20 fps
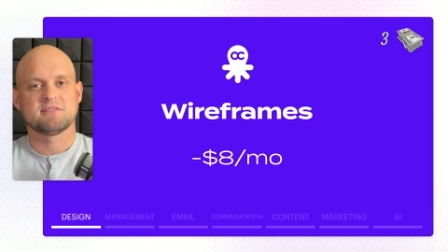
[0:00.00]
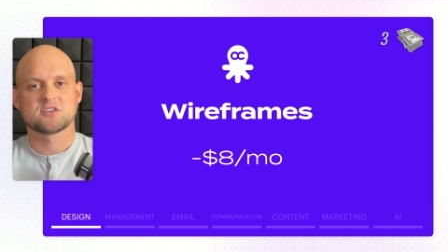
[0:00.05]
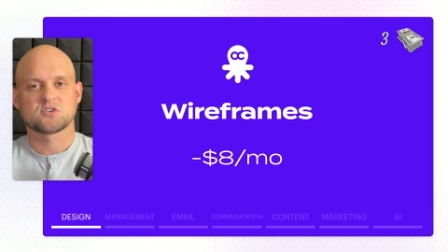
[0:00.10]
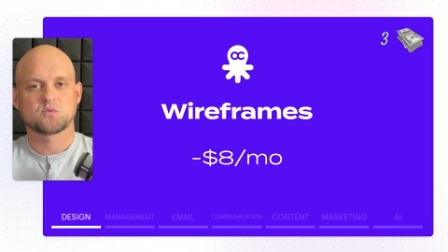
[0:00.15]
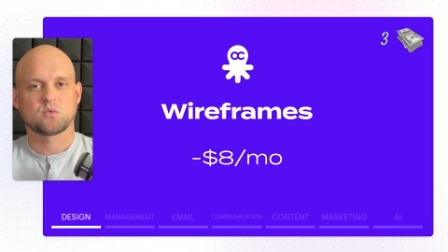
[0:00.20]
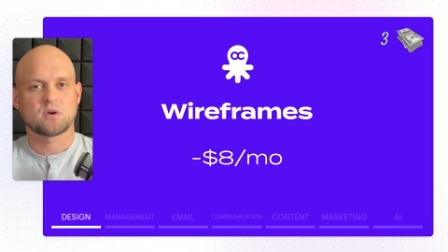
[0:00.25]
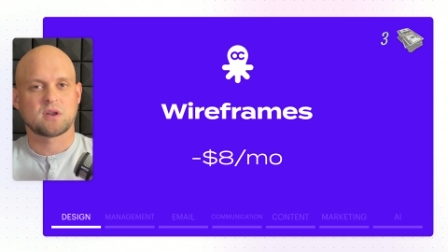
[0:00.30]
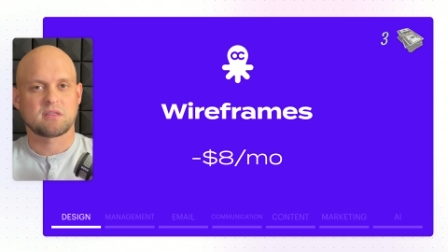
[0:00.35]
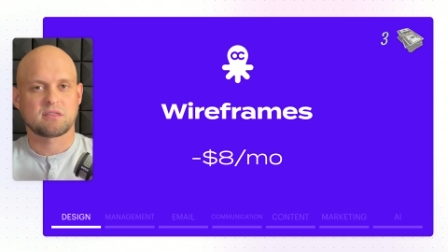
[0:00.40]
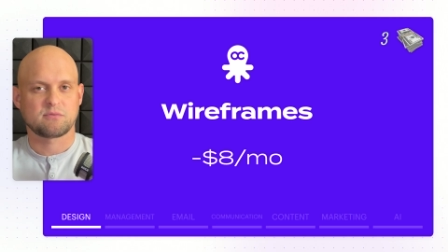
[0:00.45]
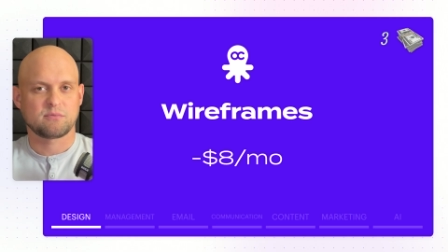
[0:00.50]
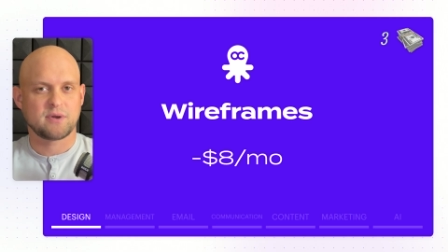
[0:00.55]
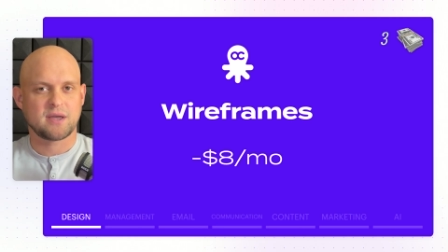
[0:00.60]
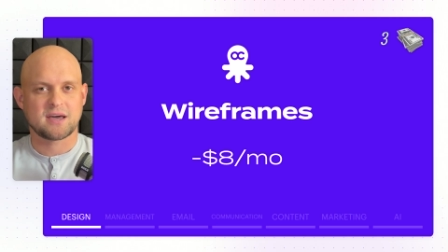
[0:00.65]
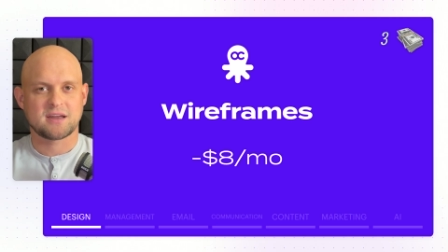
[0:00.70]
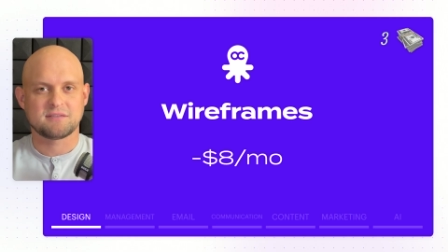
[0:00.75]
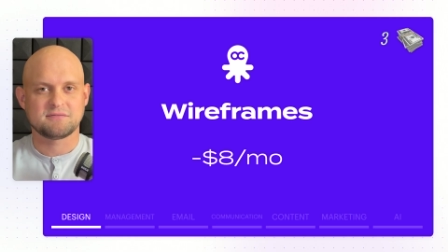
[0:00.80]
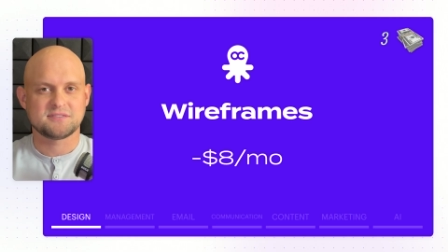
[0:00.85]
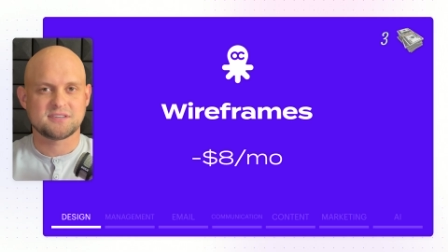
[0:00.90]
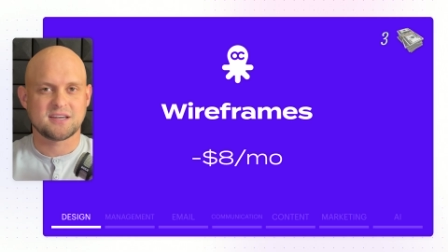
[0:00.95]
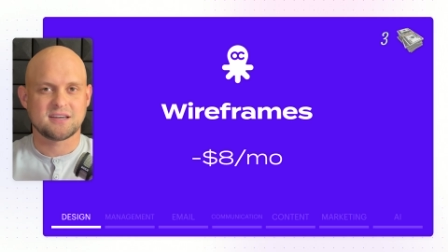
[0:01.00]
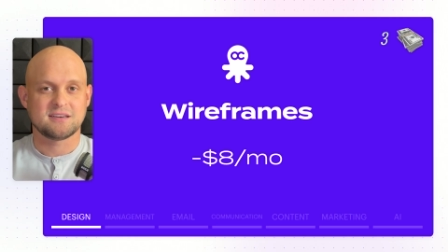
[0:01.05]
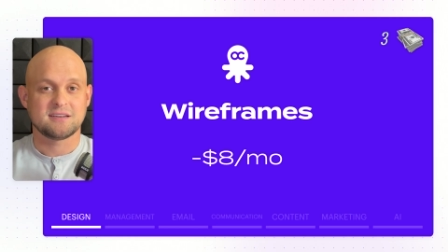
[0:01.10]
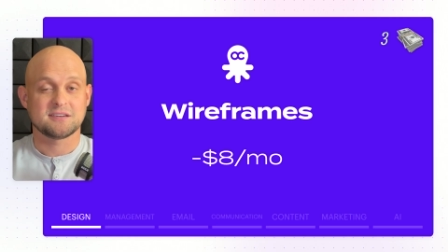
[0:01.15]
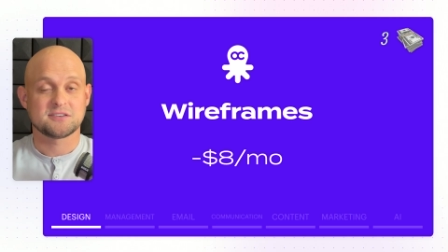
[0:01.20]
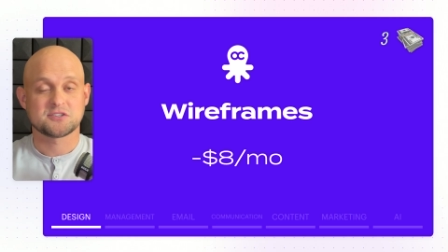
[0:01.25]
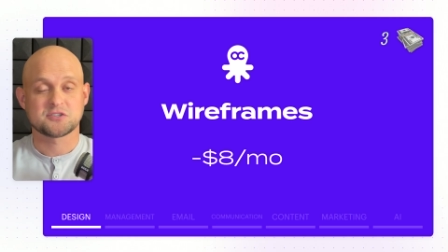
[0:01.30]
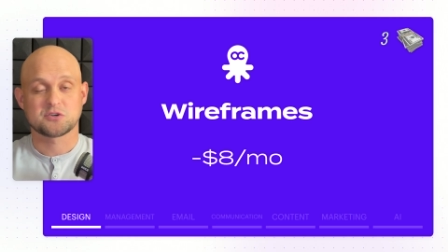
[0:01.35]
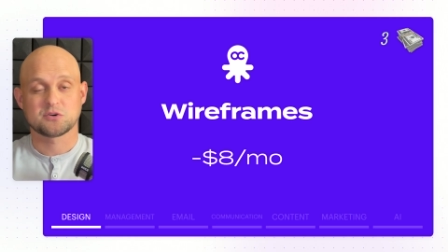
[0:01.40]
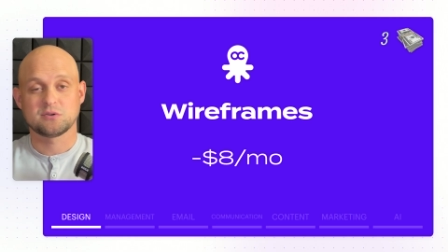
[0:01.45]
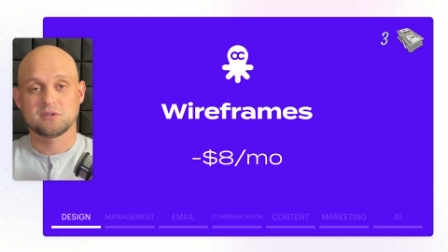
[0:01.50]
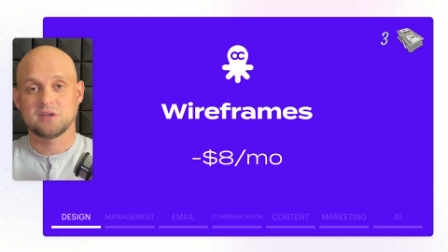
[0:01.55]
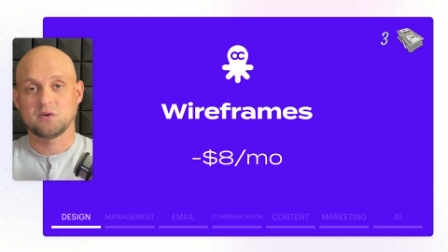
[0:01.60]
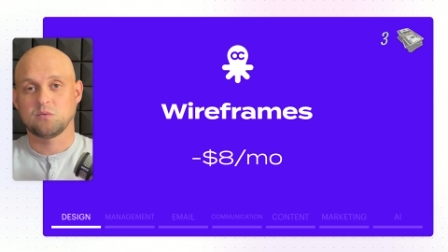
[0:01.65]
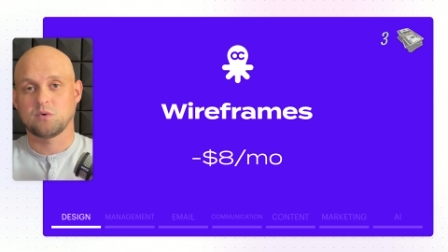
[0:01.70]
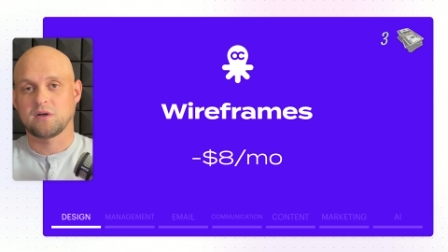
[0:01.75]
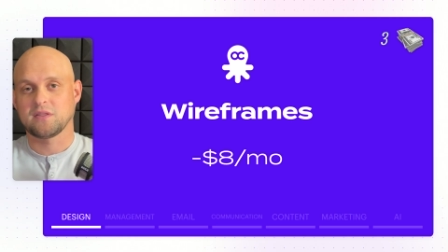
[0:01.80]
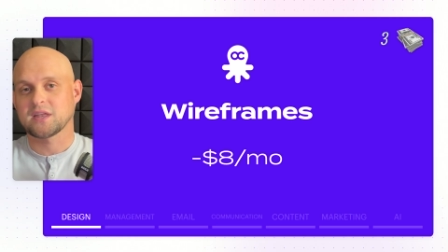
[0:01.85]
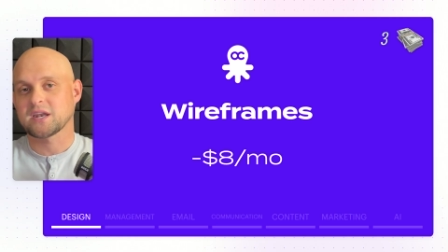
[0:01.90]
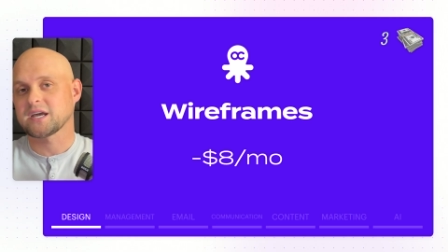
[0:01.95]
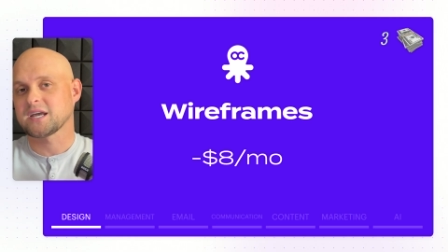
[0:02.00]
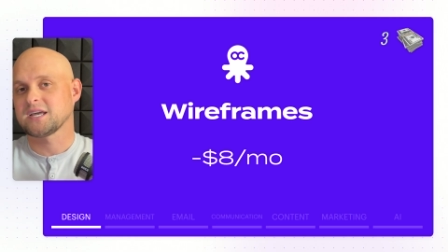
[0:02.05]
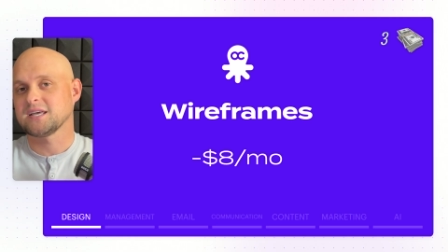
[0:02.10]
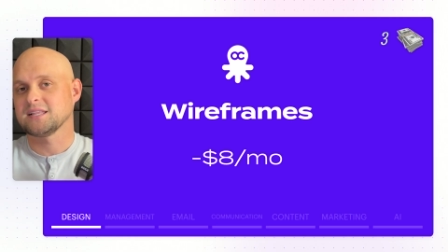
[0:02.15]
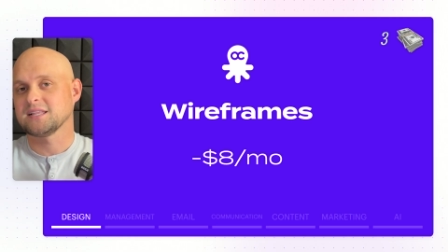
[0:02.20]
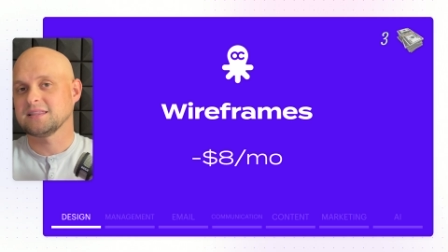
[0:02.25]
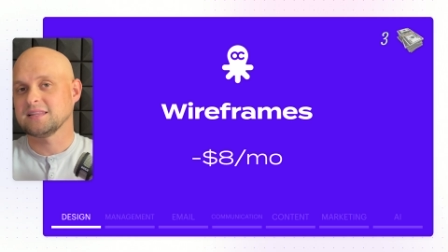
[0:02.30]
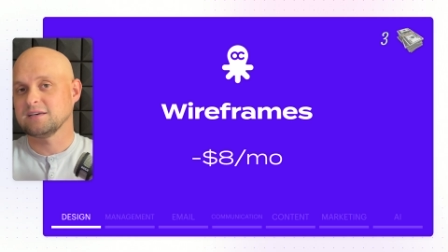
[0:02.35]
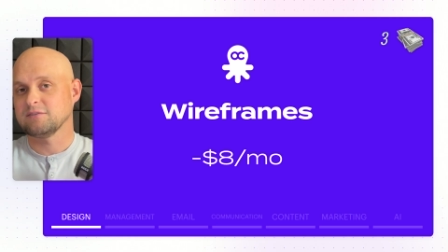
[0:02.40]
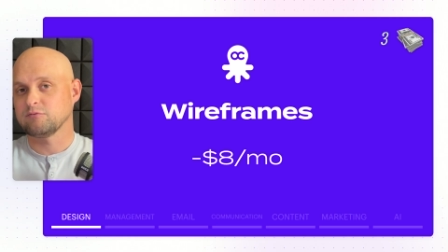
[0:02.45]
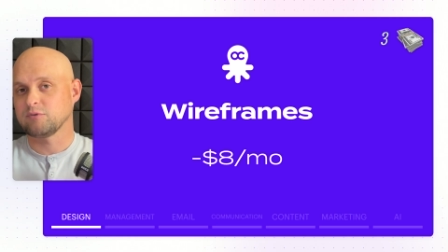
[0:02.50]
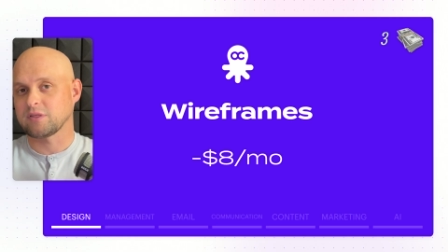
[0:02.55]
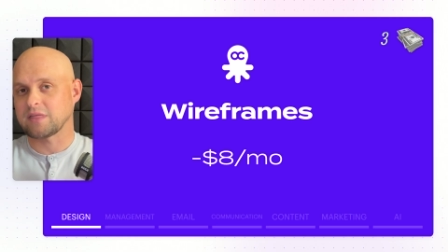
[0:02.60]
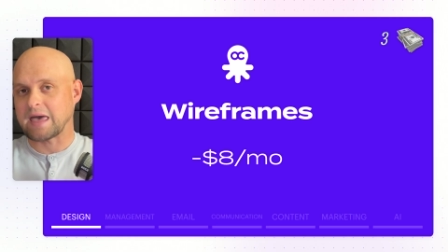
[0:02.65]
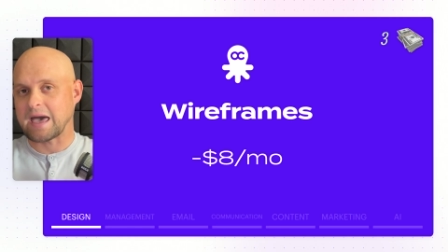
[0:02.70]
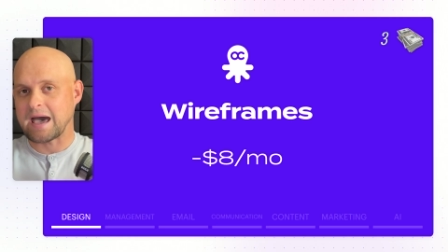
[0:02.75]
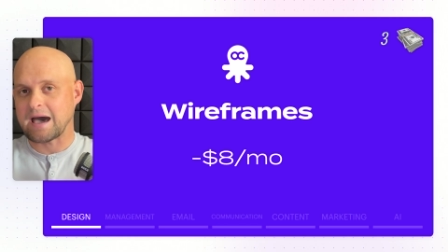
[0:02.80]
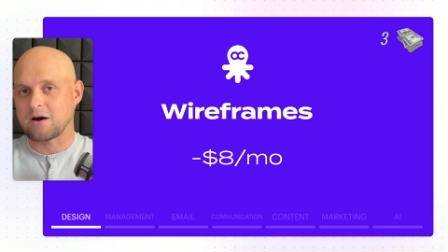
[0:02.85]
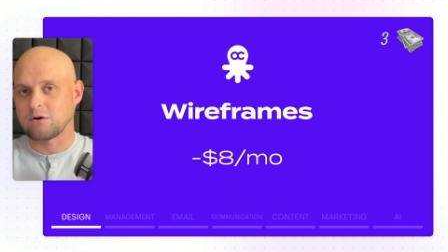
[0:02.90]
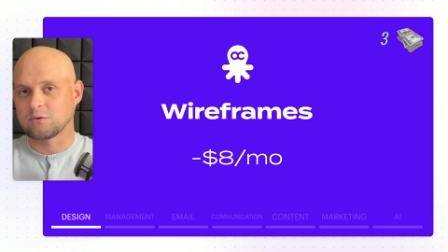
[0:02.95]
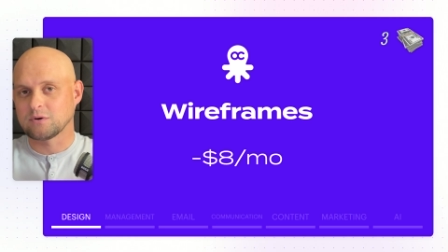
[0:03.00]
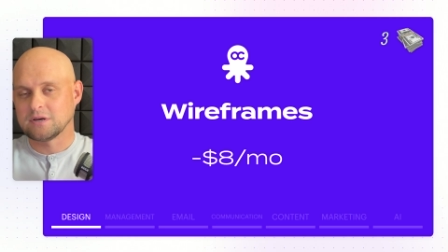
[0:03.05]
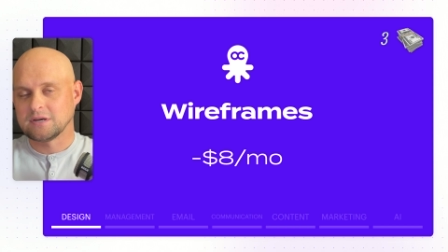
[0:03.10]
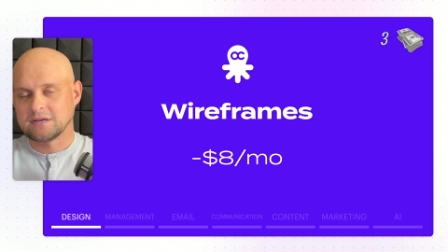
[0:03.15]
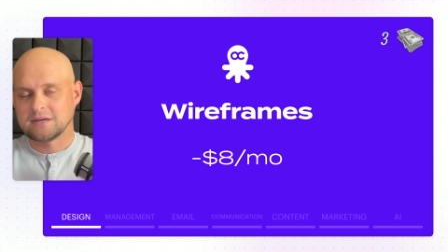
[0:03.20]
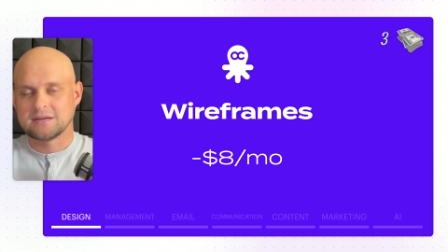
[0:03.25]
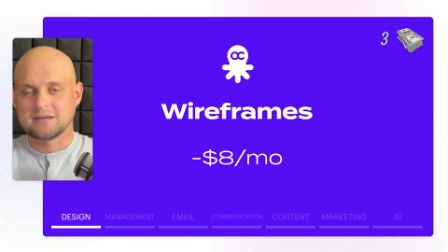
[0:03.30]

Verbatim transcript: this one a 3 out of 10. It's certainly one that I could live without,